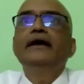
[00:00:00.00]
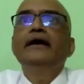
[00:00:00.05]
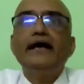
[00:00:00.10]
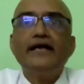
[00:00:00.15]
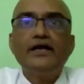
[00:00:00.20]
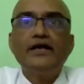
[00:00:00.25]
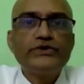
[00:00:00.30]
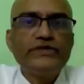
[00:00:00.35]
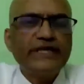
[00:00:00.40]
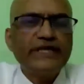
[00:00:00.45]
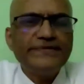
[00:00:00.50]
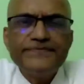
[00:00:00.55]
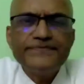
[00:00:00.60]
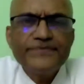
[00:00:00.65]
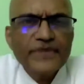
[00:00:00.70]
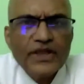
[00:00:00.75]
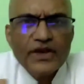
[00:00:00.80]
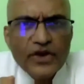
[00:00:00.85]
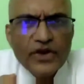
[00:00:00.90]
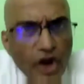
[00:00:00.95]
IoT,
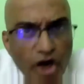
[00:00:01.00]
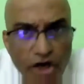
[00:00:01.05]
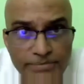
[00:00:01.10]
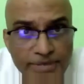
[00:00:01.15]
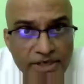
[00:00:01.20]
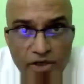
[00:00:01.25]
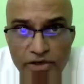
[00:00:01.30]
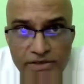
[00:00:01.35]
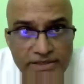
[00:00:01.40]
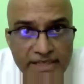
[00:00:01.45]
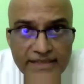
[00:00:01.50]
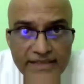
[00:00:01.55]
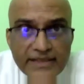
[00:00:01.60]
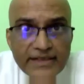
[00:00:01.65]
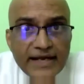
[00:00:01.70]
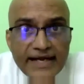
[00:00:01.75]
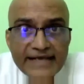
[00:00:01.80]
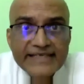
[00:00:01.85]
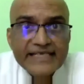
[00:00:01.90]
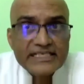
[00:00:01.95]
not because they are the
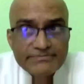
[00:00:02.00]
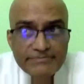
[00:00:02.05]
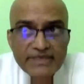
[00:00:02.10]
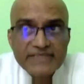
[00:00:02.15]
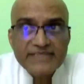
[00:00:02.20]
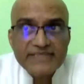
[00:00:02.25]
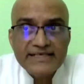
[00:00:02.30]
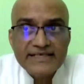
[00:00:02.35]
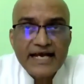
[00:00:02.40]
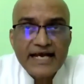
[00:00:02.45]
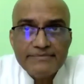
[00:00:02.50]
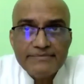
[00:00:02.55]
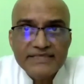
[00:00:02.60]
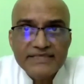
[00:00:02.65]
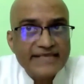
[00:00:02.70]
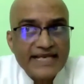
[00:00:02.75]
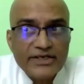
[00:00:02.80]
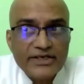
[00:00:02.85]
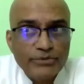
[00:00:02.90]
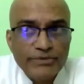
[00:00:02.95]
latest buzz and hype in the
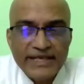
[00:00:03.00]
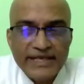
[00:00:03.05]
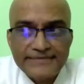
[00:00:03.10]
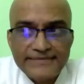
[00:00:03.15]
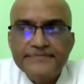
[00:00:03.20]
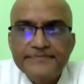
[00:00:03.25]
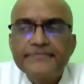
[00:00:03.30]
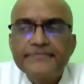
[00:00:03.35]
tech domain,